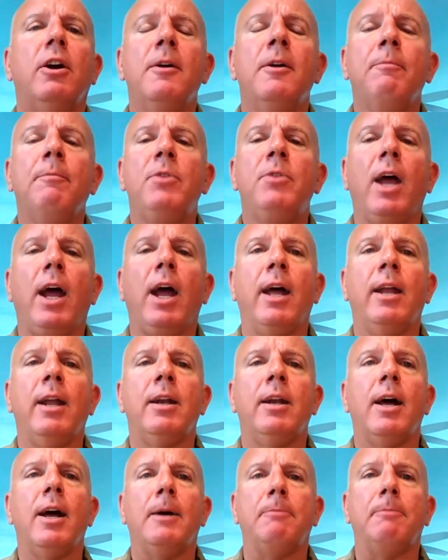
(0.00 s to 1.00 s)
And
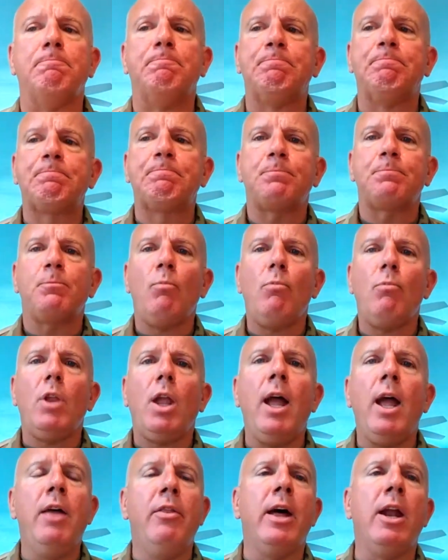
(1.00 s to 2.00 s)

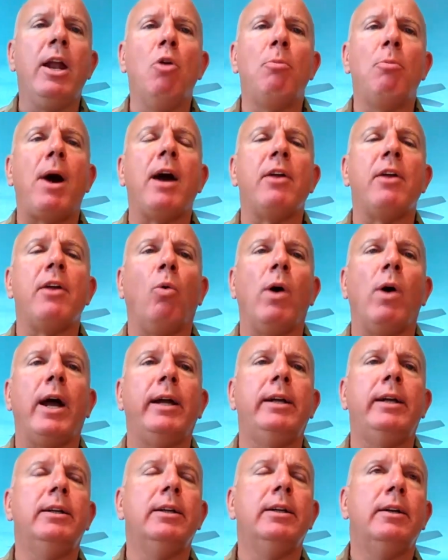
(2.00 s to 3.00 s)
then, oh, by the
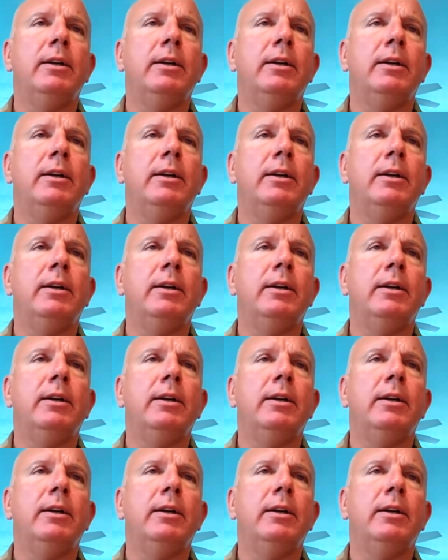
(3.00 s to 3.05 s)
way,